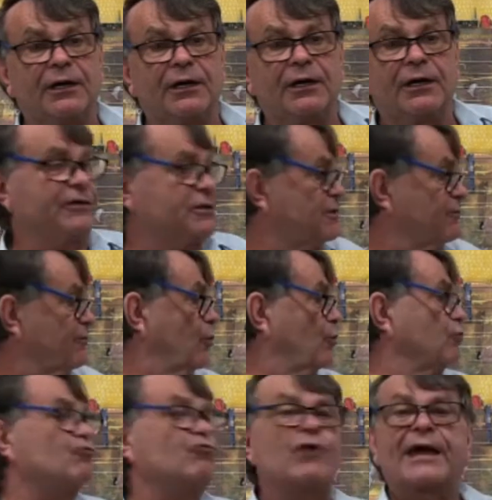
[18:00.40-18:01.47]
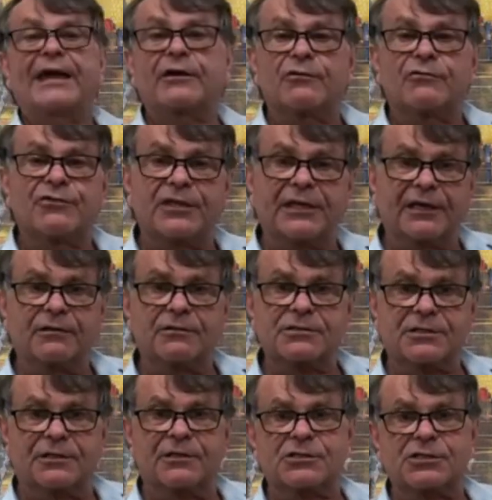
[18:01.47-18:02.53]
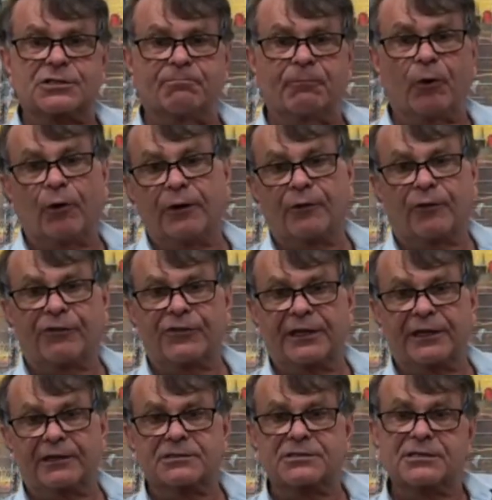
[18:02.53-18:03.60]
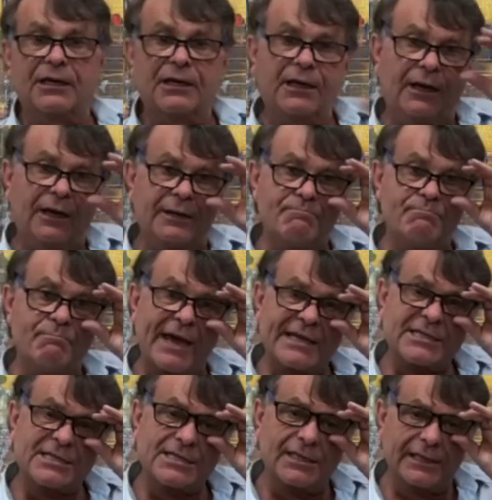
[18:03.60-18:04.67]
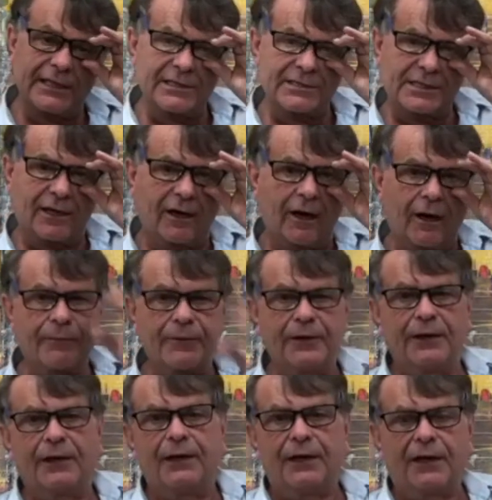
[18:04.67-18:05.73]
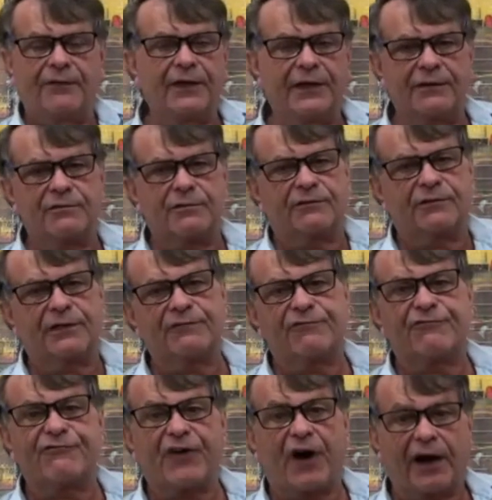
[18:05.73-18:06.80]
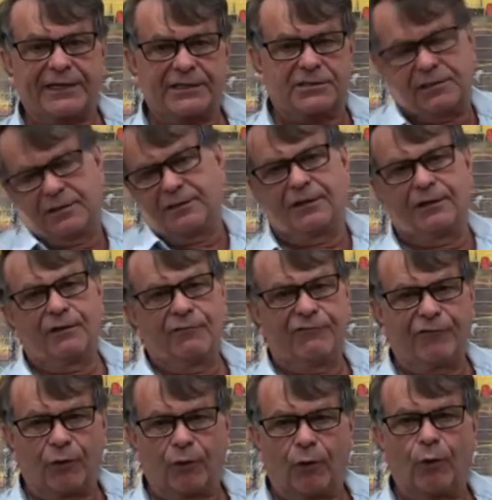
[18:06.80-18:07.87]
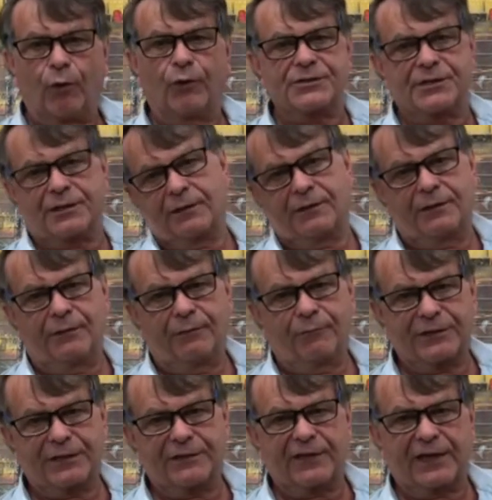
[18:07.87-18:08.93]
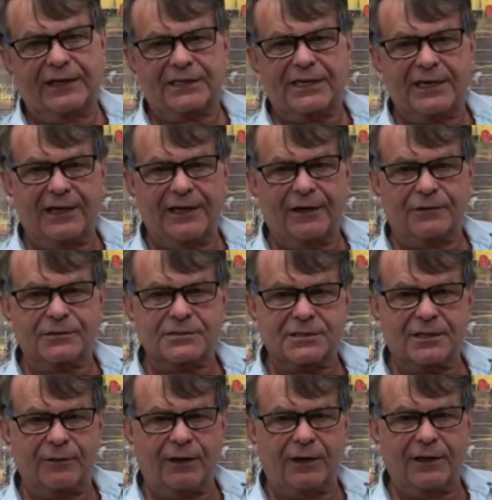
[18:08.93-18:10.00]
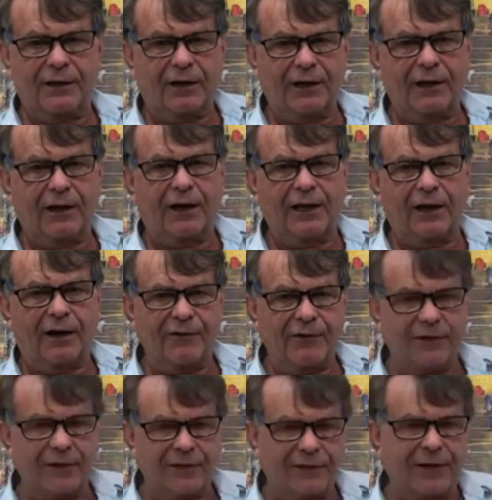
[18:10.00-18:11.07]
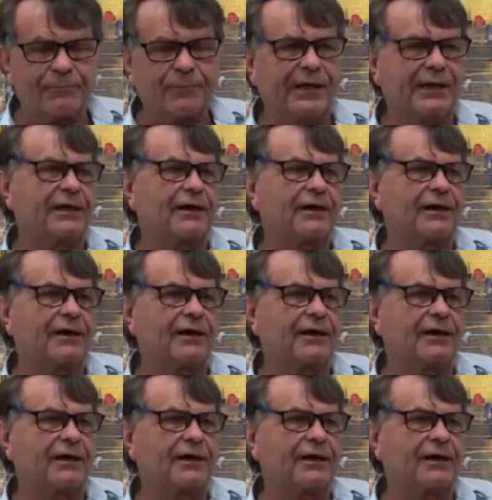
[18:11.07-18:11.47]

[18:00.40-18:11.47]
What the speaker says: first of all, wreck things and spoil things and mess things up, and then fight for order within that chaos. So that painting I